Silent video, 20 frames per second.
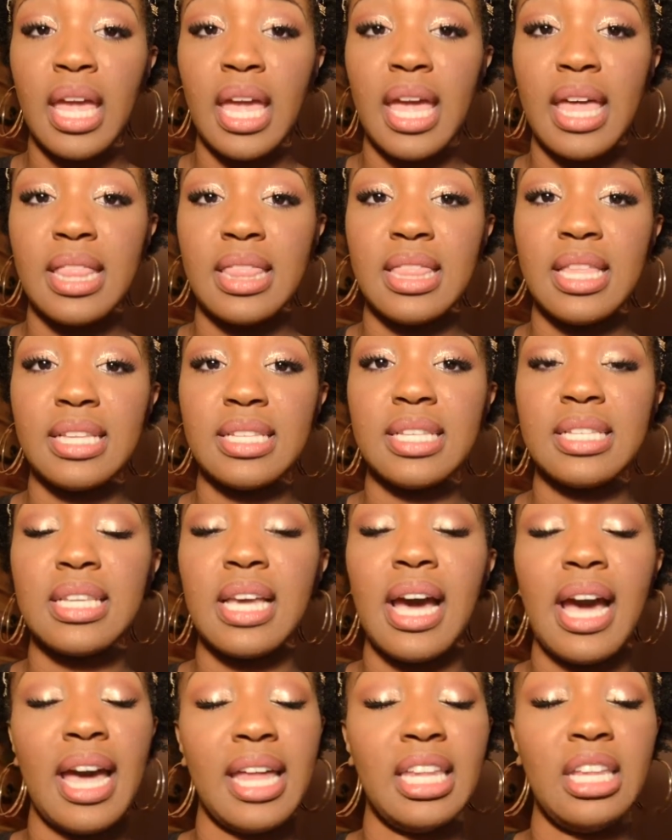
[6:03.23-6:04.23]
And this is
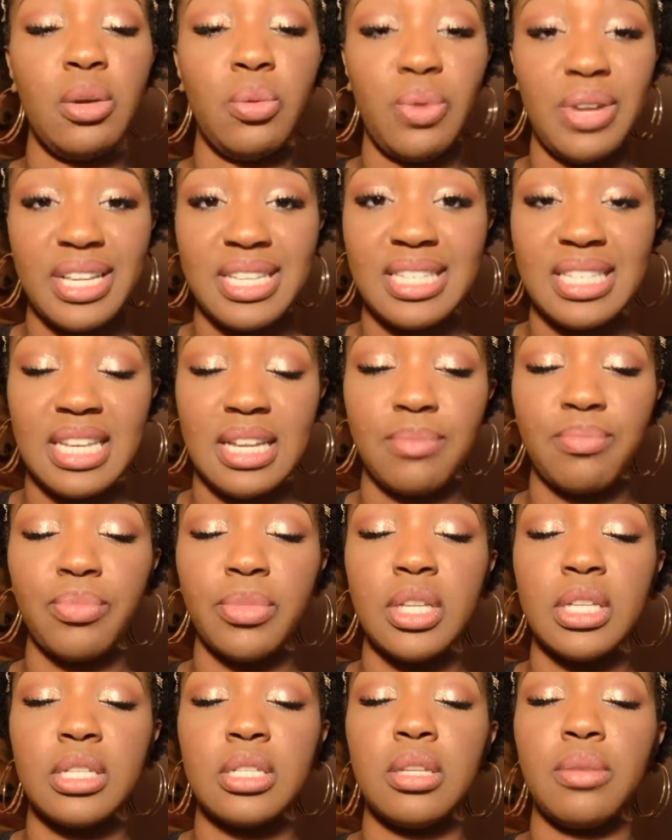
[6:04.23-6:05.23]
highly wasted.
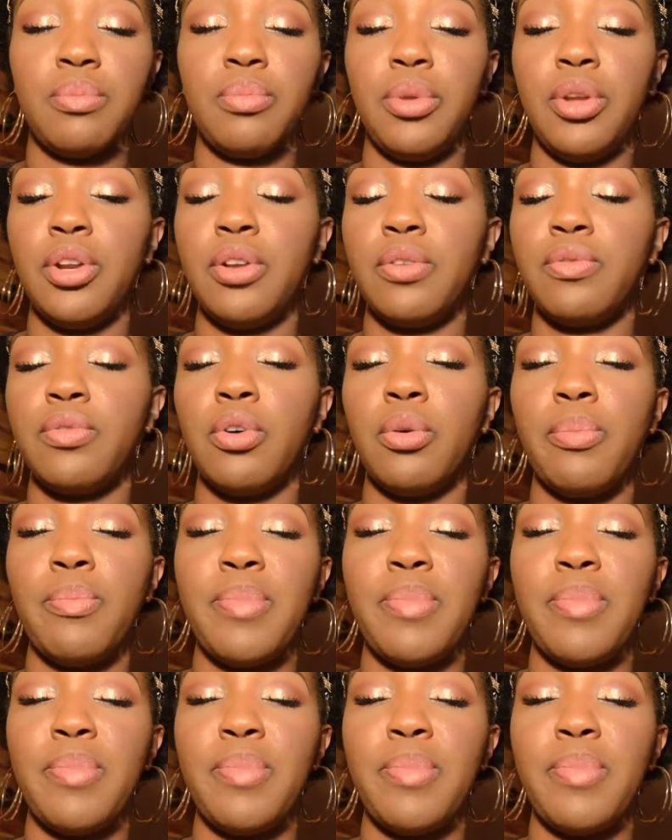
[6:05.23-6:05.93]
This is a beautiful